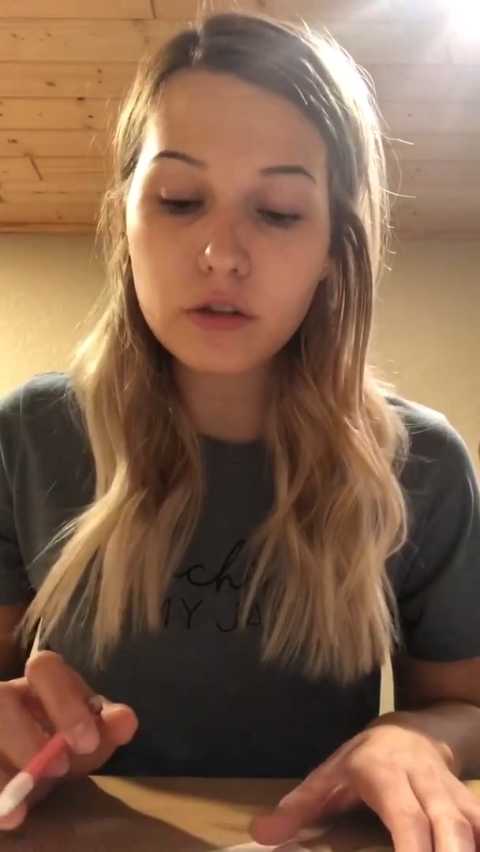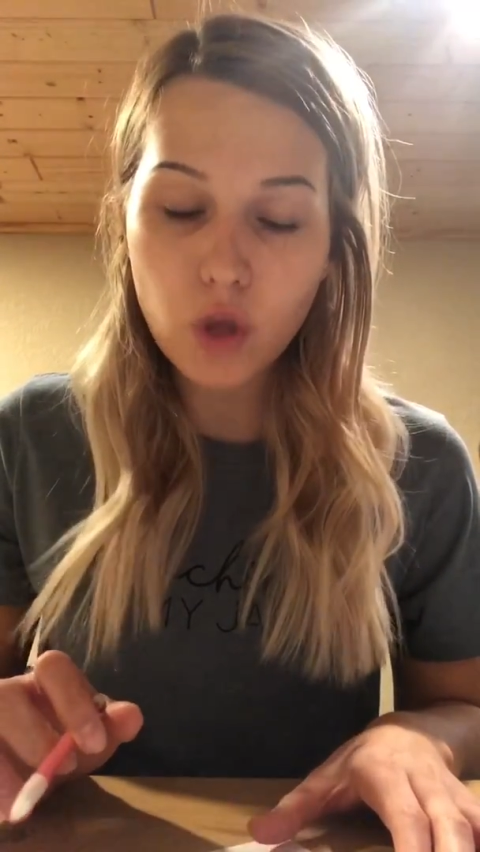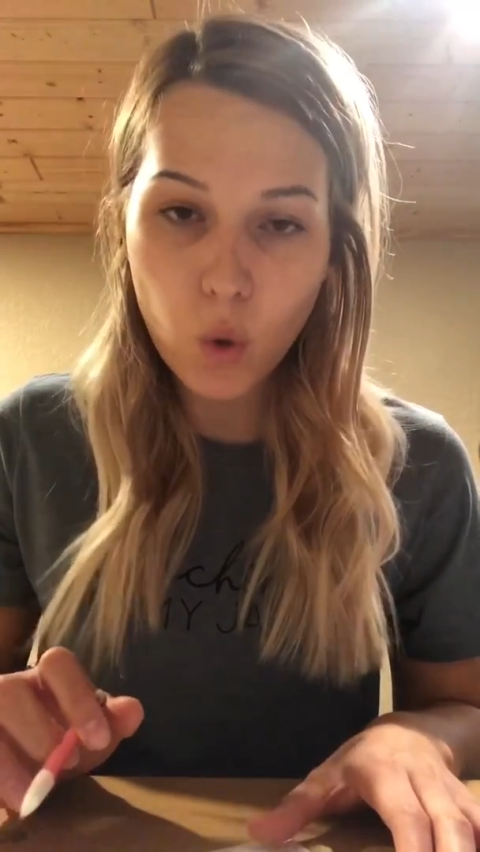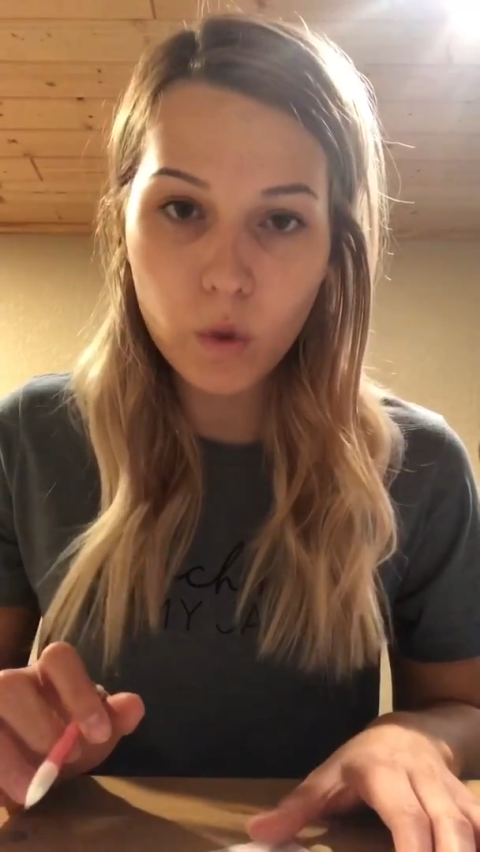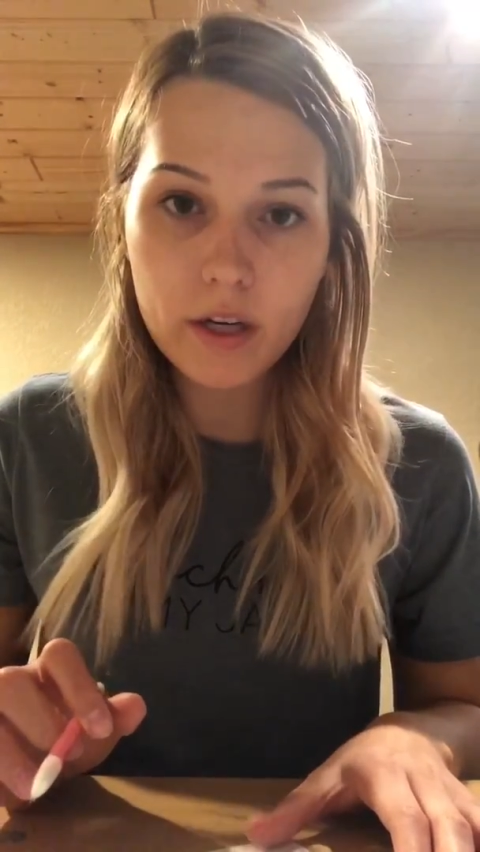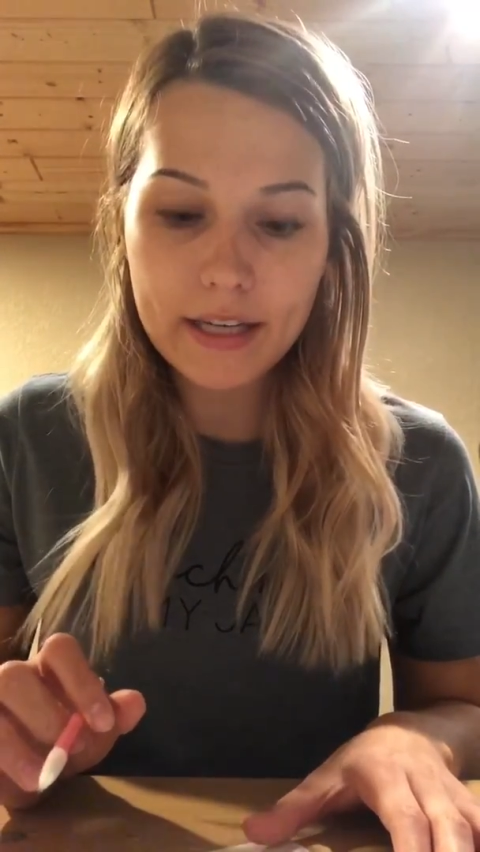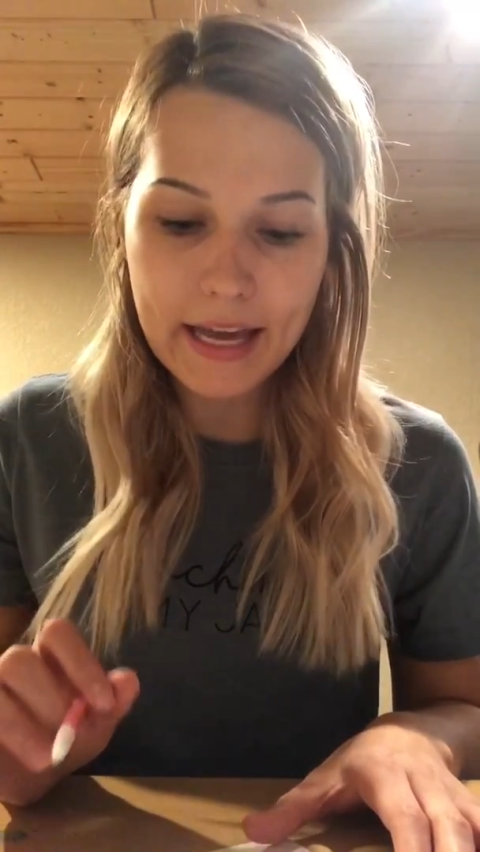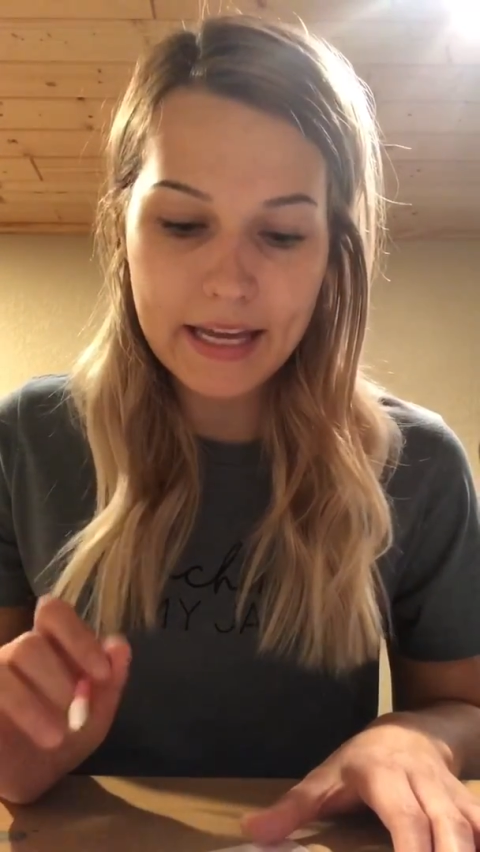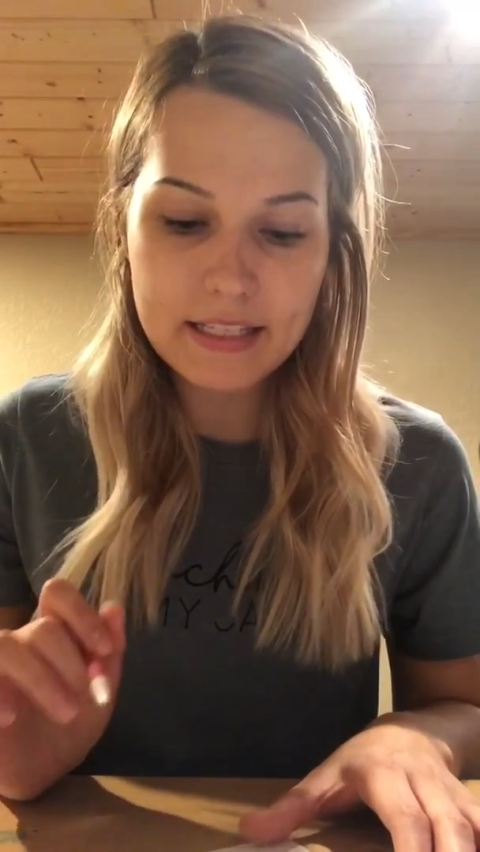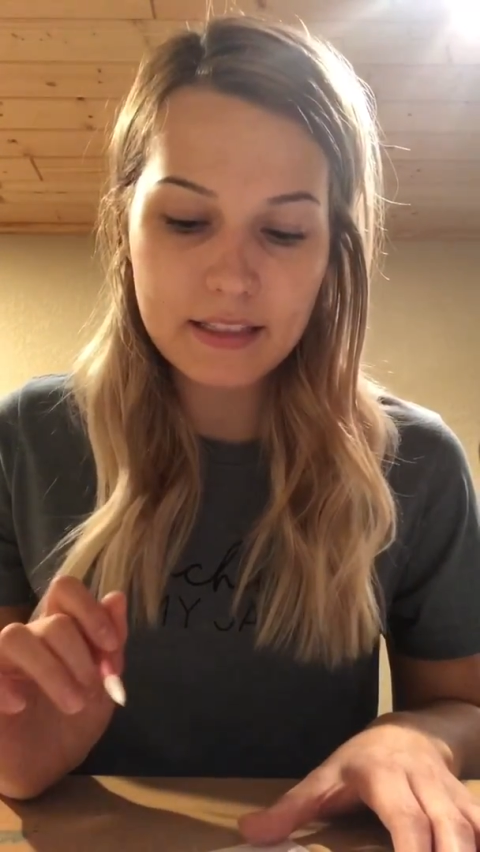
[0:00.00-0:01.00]

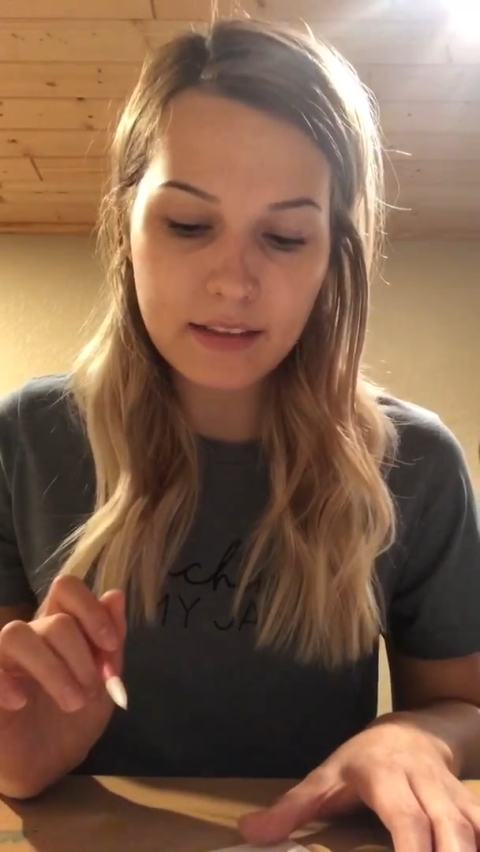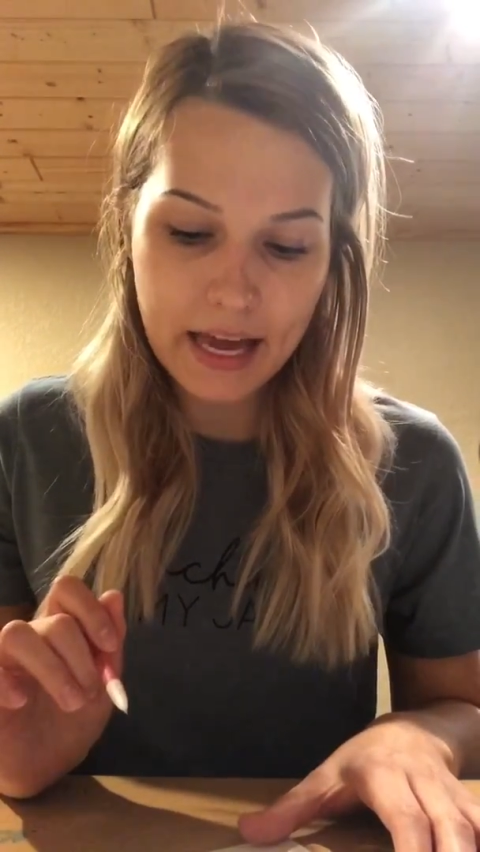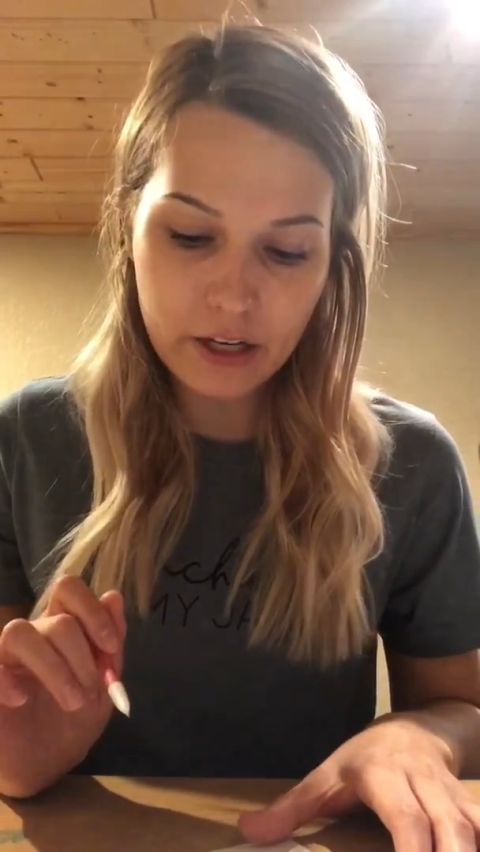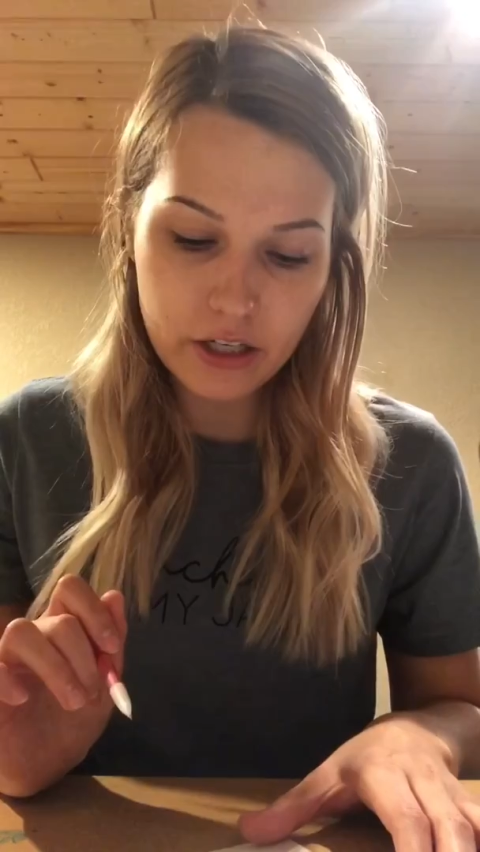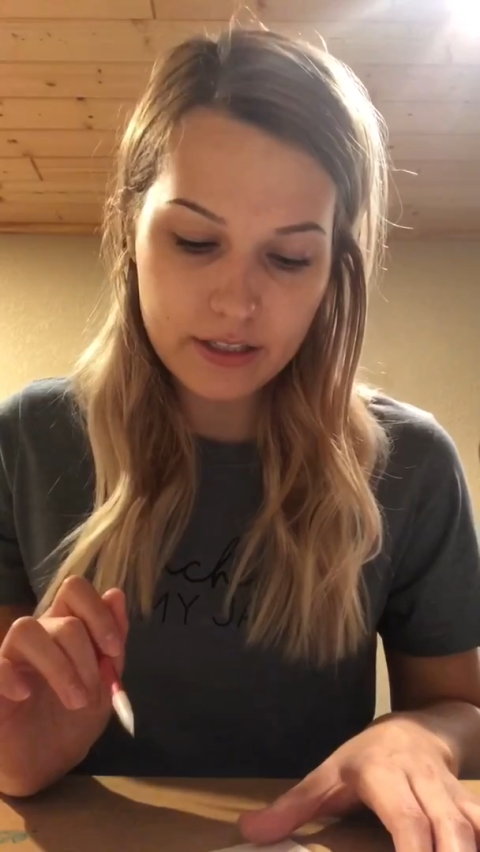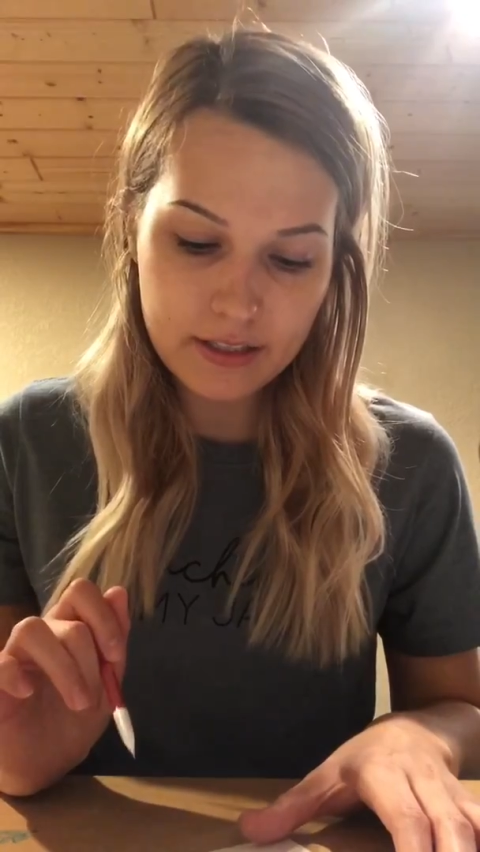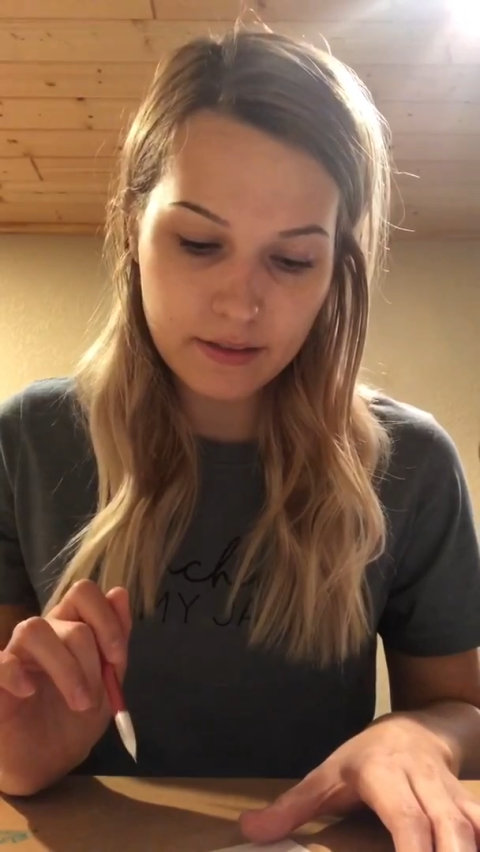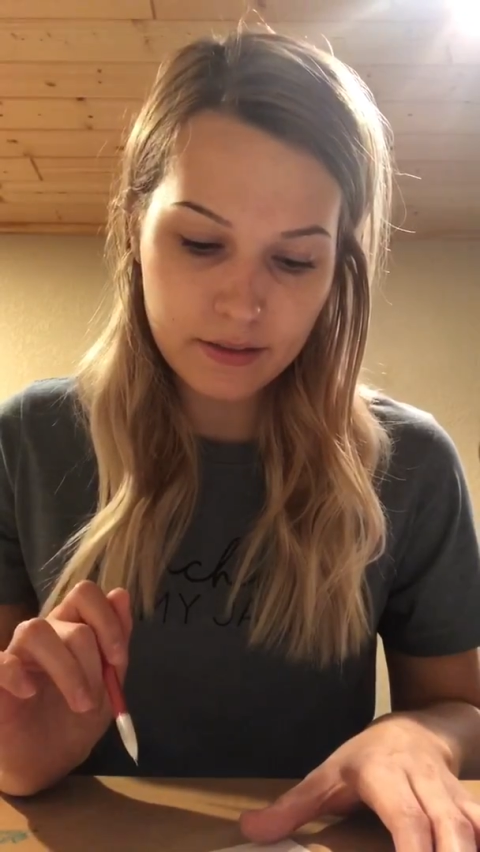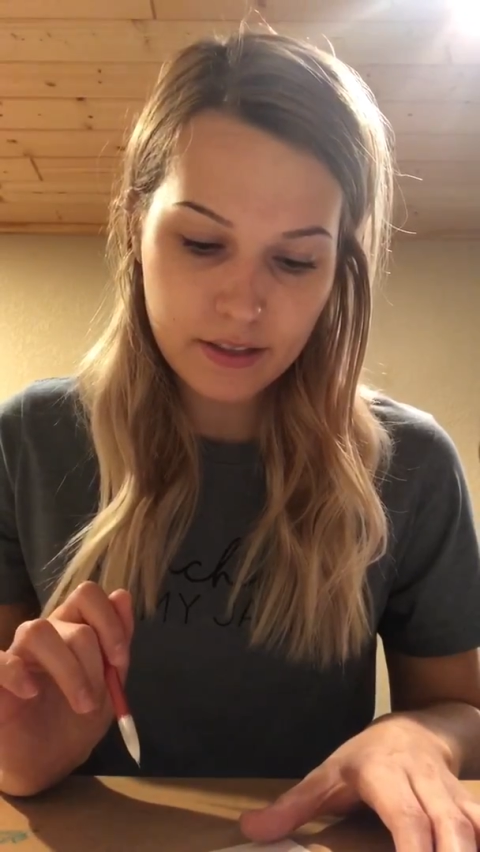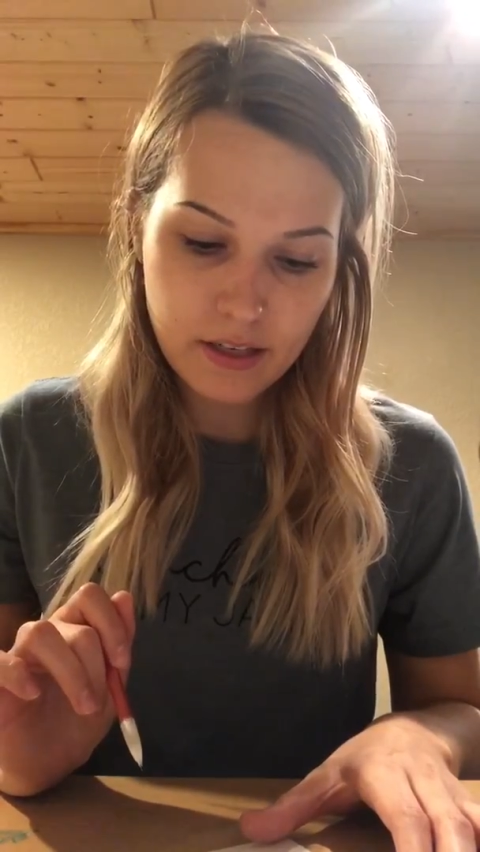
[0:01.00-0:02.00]
lowercase letters.